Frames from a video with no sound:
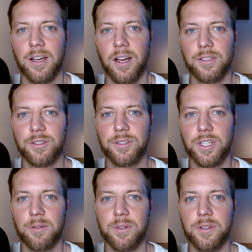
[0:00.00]
also
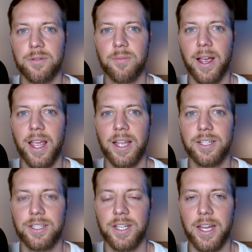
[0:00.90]
share with you my
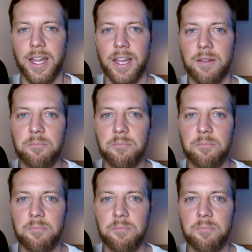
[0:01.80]
edge today.